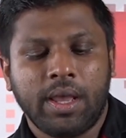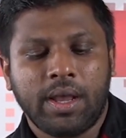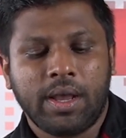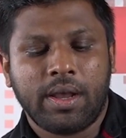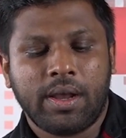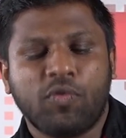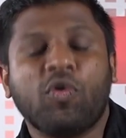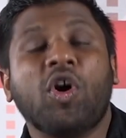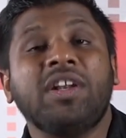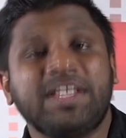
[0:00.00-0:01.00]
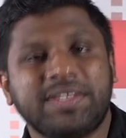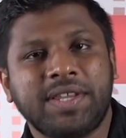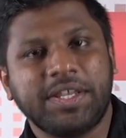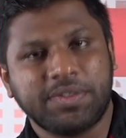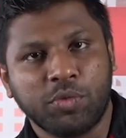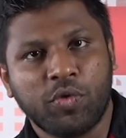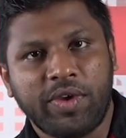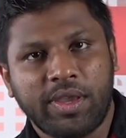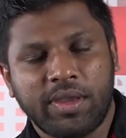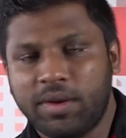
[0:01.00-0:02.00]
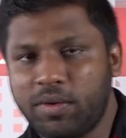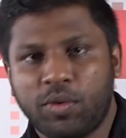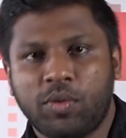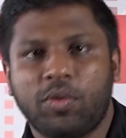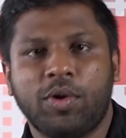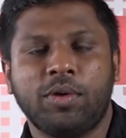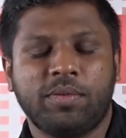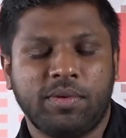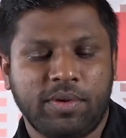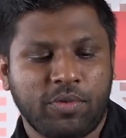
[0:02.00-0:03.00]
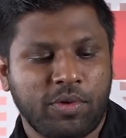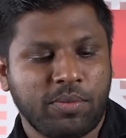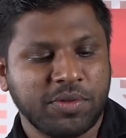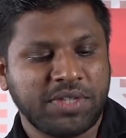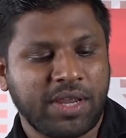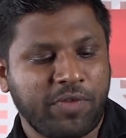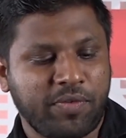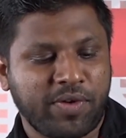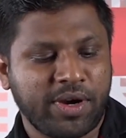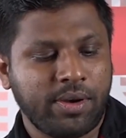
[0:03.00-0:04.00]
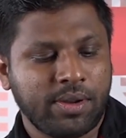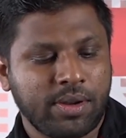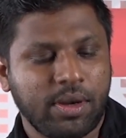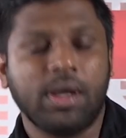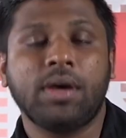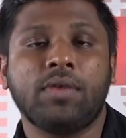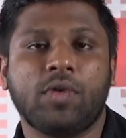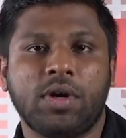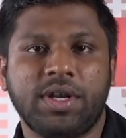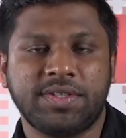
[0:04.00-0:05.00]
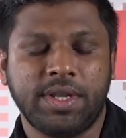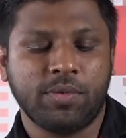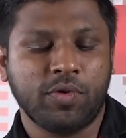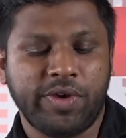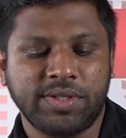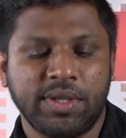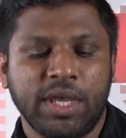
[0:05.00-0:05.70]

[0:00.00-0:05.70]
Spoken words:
Walt Disney's movie, you know, almost everyone love Walt Disney movies.